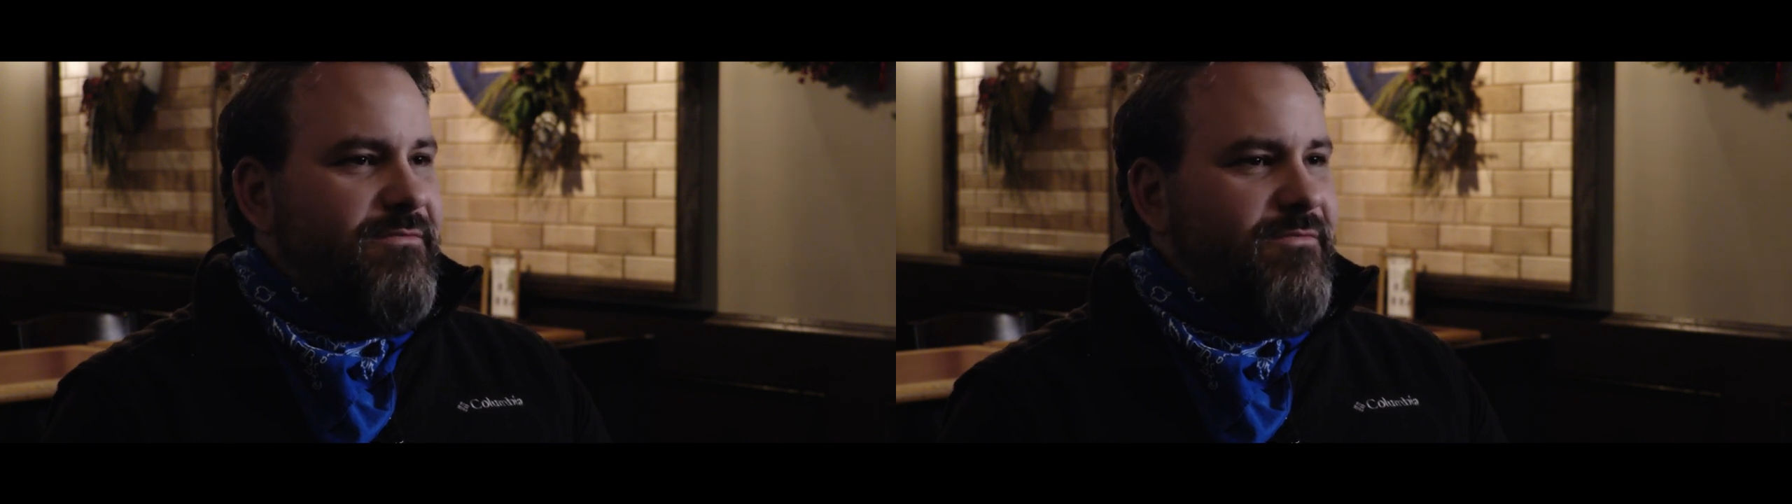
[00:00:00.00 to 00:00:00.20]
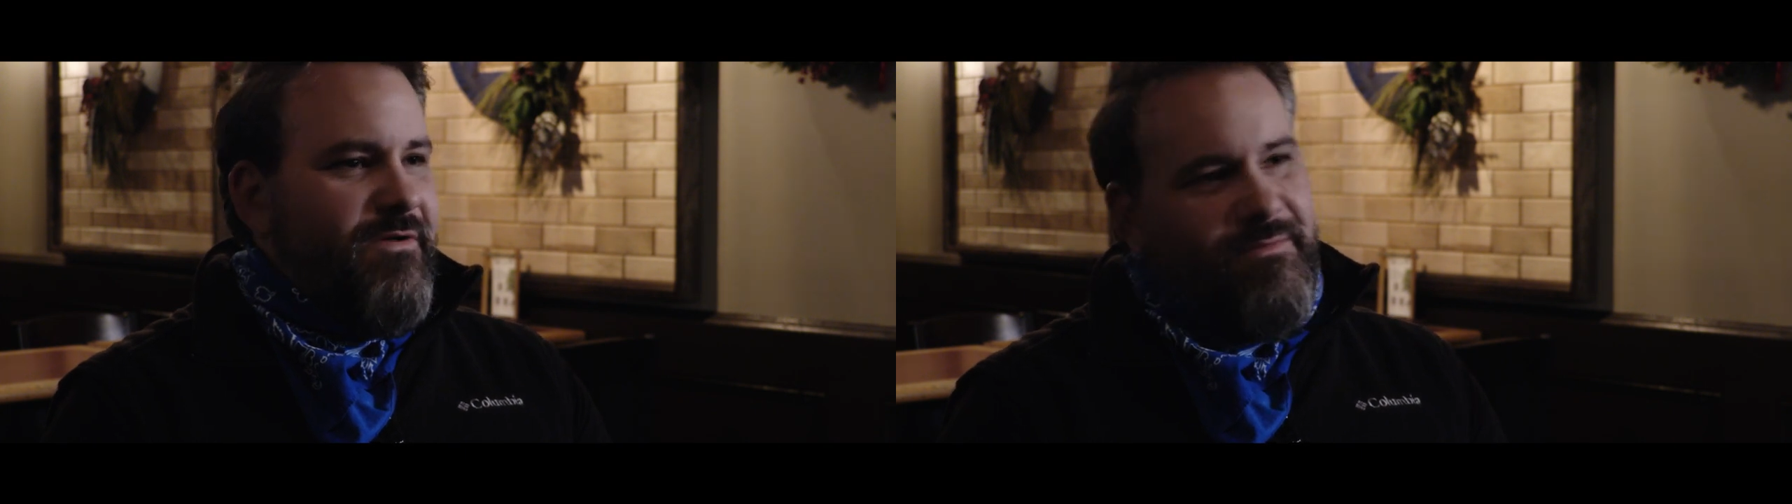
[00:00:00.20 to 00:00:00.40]

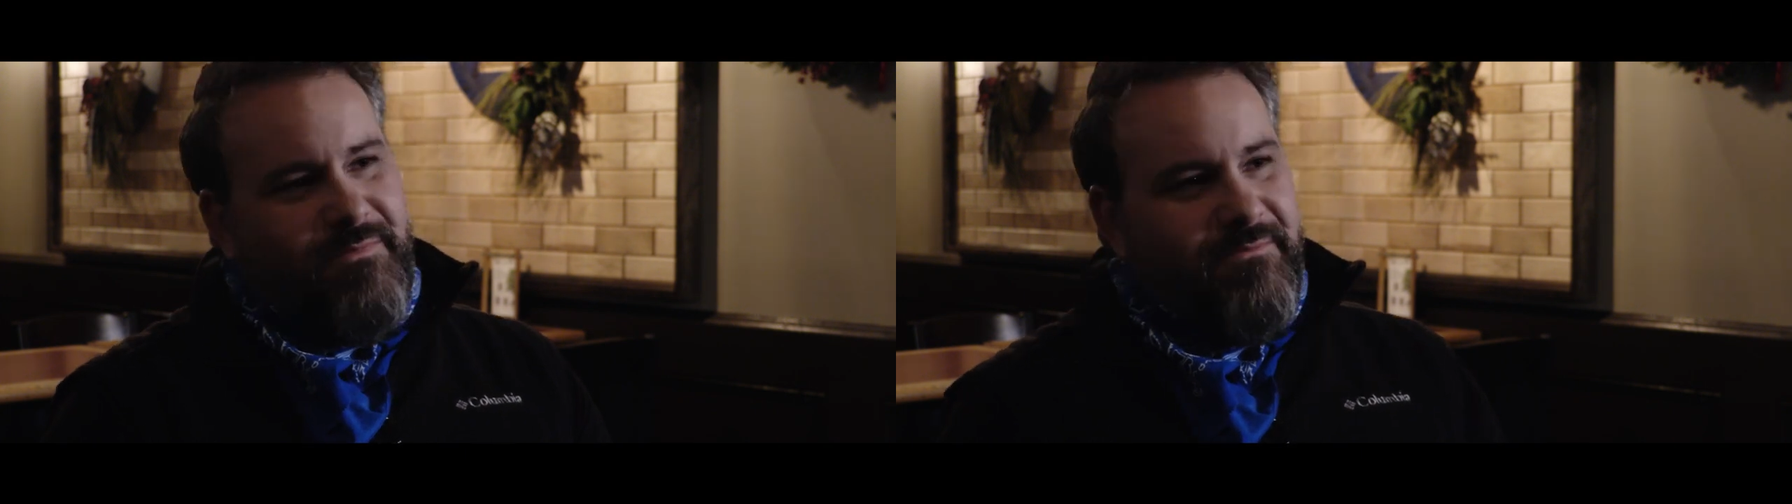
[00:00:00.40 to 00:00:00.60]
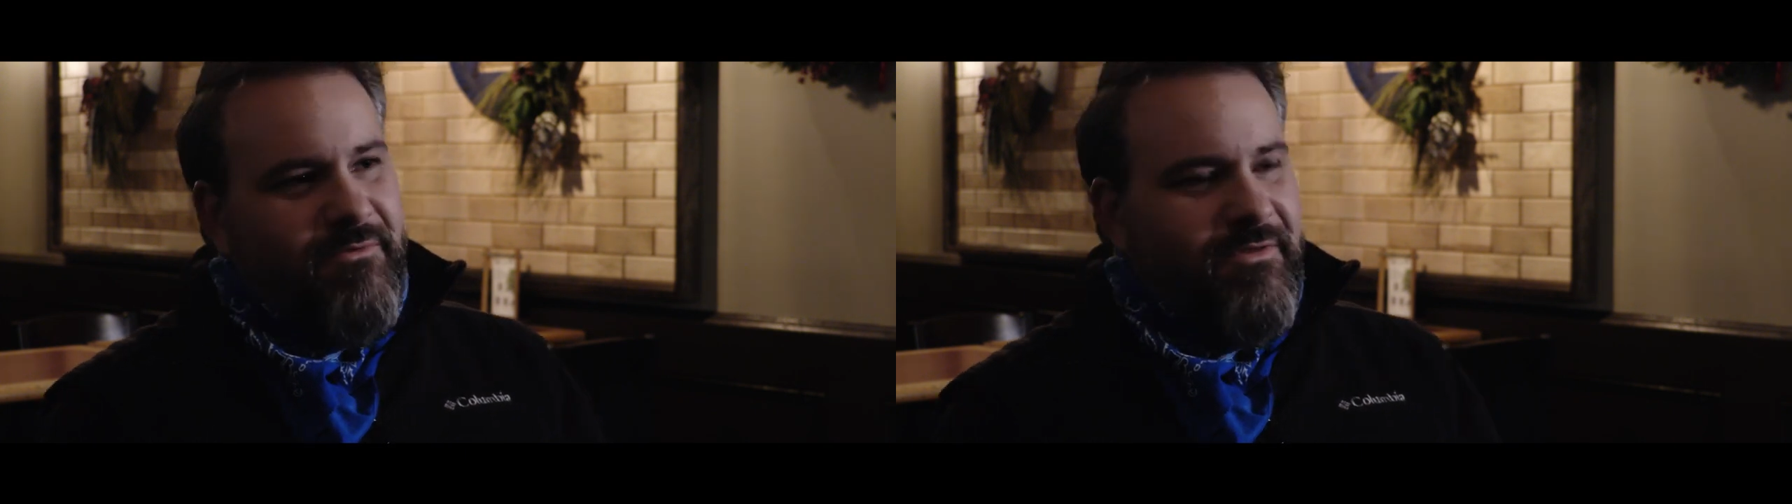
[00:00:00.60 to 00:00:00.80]
We're
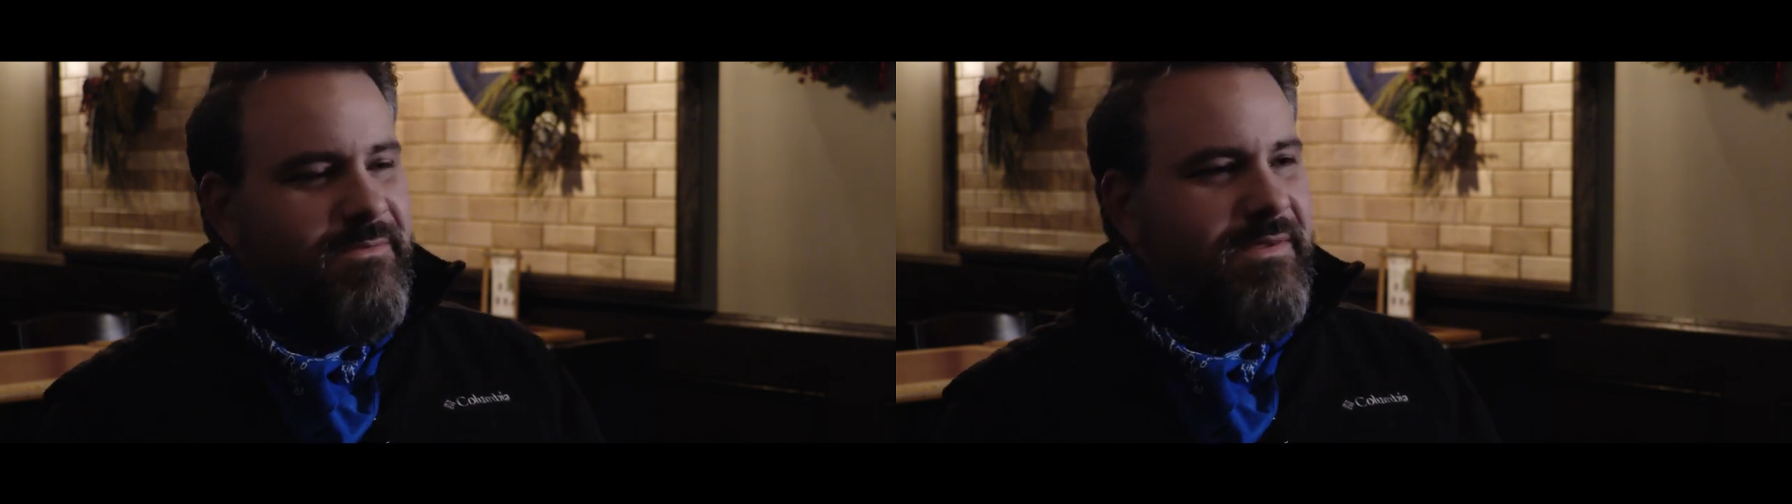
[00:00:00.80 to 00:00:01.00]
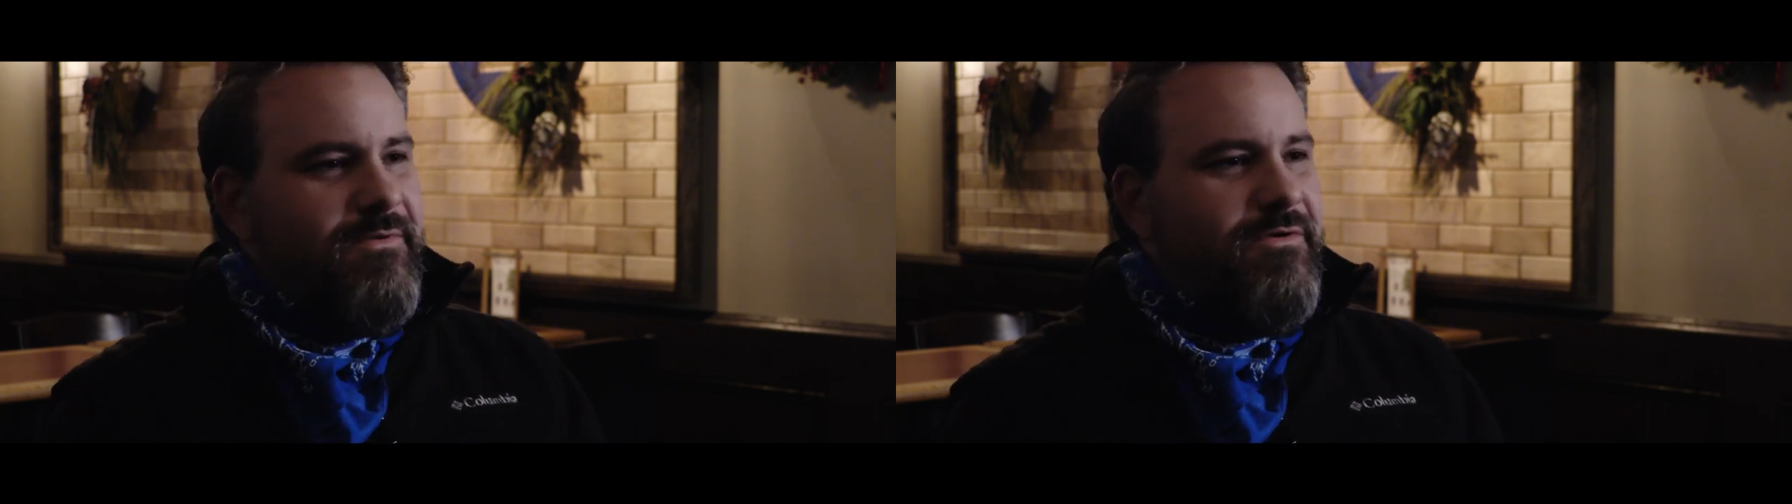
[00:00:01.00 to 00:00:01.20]
the
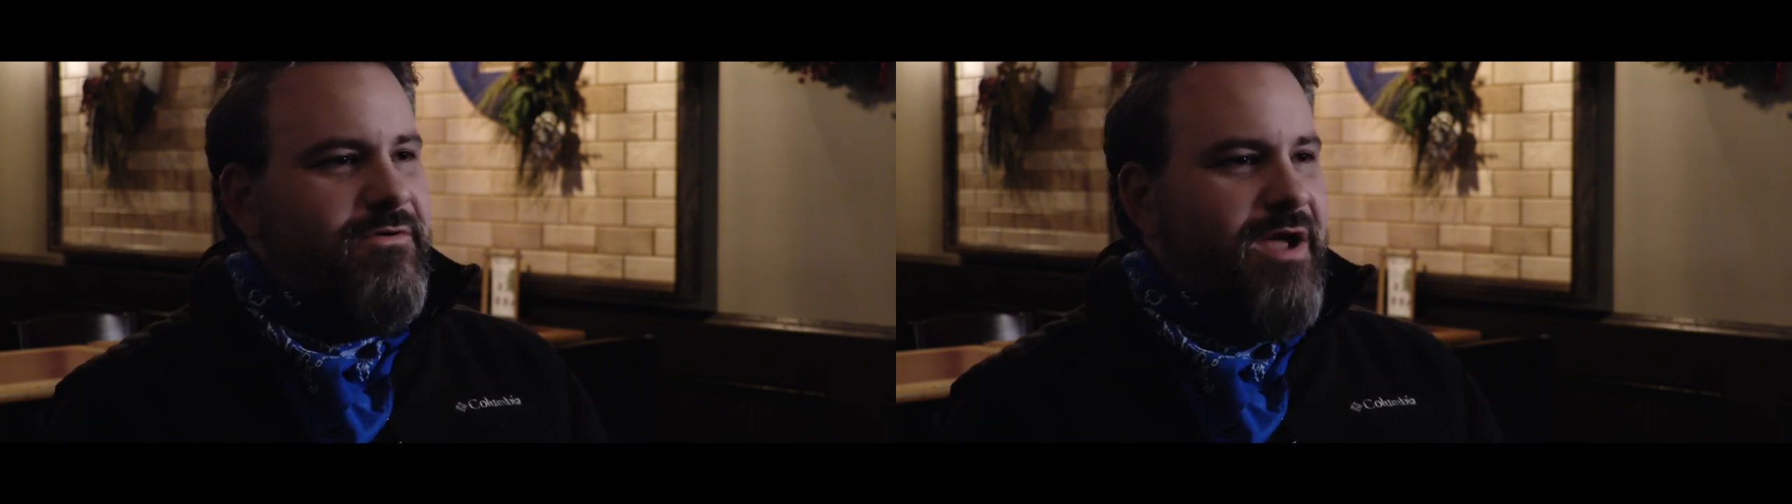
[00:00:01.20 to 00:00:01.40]
people who